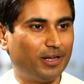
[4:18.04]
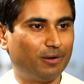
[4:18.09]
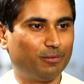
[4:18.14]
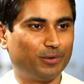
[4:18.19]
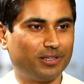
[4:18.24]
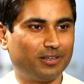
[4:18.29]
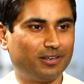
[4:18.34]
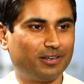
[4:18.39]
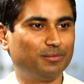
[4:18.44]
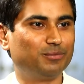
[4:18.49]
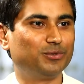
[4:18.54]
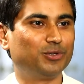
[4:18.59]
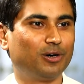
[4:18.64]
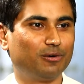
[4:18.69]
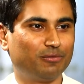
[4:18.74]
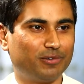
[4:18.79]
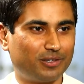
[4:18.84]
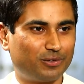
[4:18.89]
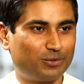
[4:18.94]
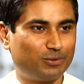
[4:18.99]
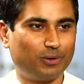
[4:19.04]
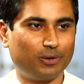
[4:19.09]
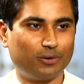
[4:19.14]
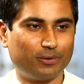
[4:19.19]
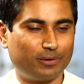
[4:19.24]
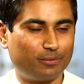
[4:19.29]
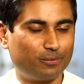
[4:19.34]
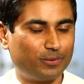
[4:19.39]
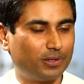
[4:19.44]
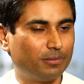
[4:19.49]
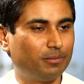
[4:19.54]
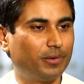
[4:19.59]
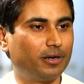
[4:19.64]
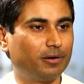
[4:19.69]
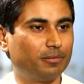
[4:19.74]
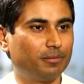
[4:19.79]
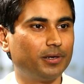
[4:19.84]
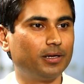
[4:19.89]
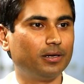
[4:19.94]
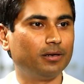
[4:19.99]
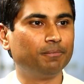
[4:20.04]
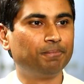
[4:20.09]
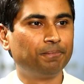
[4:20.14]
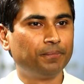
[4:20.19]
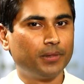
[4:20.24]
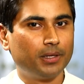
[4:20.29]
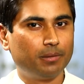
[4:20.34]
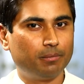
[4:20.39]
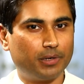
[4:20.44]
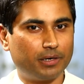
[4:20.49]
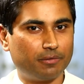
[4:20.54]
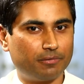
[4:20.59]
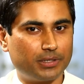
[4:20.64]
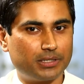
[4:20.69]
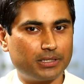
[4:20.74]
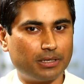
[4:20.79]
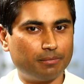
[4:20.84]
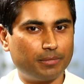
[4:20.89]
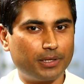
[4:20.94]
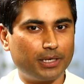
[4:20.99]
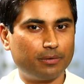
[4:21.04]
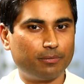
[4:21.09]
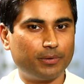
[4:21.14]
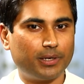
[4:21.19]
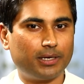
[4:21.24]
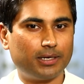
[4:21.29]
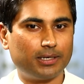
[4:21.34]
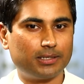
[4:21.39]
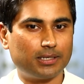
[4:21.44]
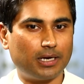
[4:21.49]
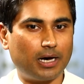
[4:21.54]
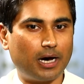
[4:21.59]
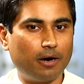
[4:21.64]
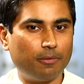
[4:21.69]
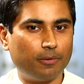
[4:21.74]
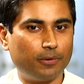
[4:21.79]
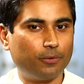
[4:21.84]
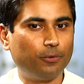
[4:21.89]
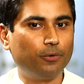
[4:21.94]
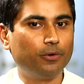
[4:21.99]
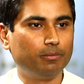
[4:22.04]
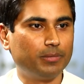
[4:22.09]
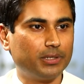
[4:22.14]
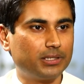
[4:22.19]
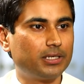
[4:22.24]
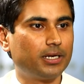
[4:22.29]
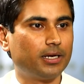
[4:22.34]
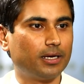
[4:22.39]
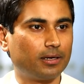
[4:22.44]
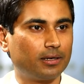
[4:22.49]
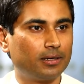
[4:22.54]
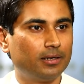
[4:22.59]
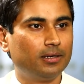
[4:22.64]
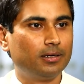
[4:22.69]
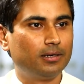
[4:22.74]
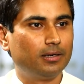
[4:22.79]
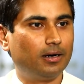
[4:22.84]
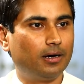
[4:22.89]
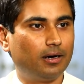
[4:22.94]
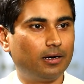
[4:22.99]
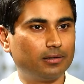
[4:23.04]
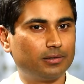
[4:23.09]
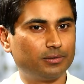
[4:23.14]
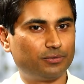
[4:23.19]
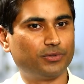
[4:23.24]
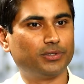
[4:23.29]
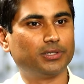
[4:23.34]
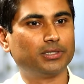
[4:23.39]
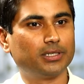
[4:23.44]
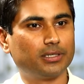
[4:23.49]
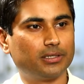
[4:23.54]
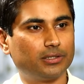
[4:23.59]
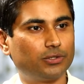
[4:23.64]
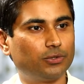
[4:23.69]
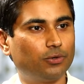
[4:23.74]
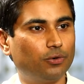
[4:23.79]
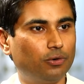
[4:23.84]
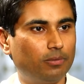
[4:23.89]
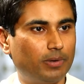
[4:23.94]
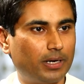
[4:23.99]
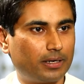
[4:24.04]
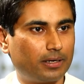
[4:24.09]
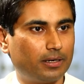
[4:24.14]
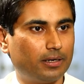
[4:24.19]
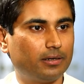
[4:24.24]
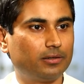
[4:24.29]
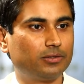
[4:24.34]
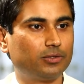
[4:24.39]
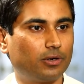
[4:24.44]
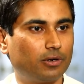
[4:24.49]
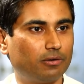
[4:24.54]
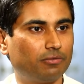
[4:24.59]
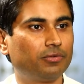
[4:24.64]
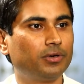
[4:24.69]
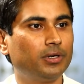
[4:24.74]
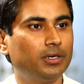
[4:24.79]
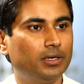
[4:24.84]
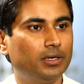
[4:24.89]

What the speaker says: Deal with it, absorb it, swallow it with a bitter pill. But if it's something where it's our own mistake, the first thing is to go back and sort of